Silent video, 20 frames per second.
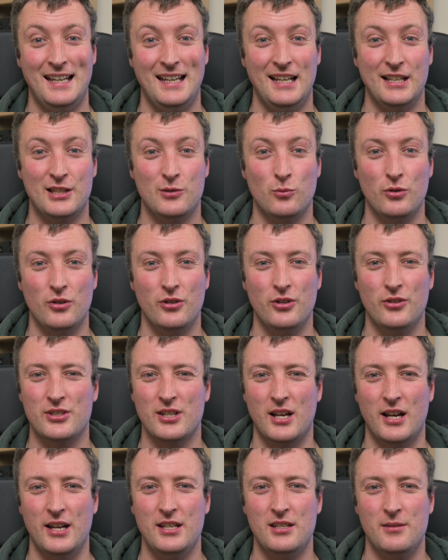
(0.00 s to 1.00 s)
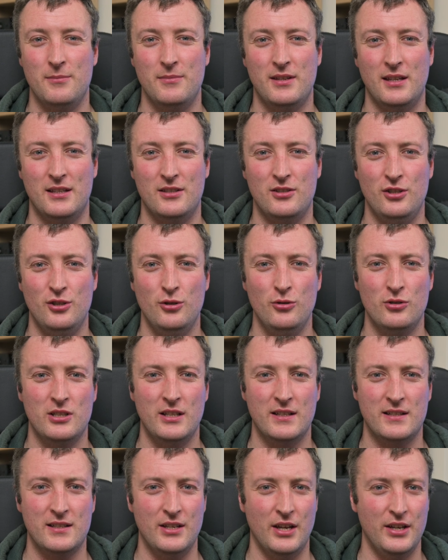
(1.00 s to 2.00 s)
It's one of those items that's
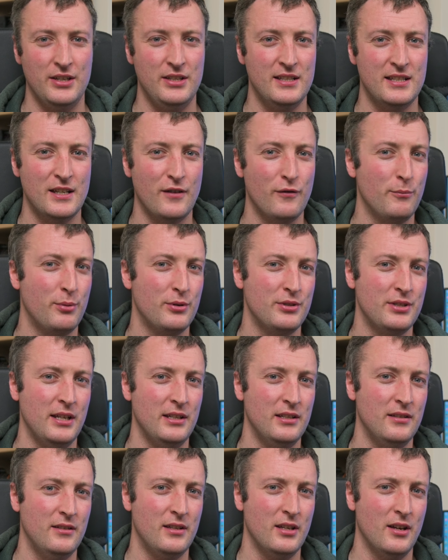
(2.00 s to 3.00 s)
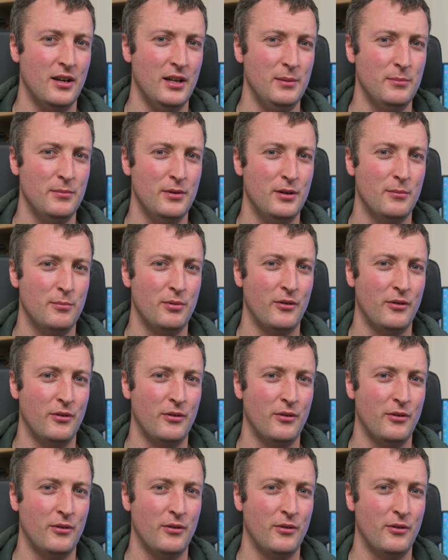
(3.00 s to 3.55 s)
useless 97% of the time,